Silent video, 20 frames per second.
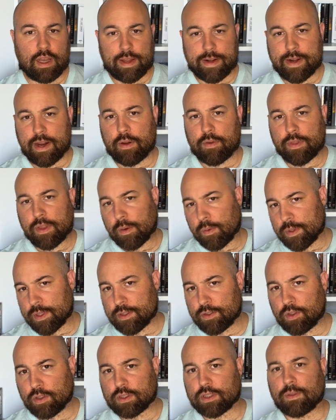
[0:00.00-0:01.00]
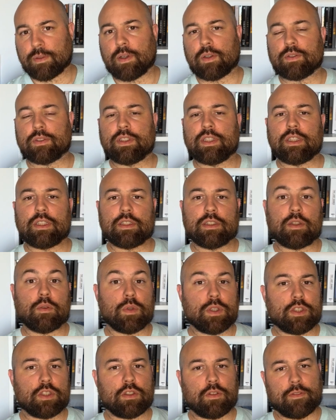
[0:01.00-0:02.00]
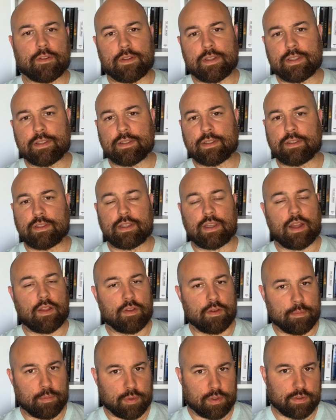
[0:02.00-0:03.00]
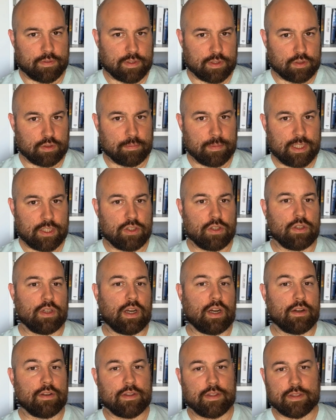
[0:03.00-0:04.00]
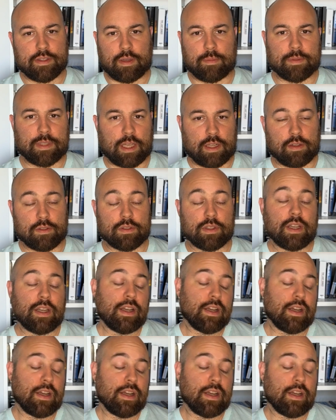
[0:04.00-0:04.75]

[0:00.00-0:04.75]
And now that we talked about the region of the disc, the other important thing to mention are the subtitles.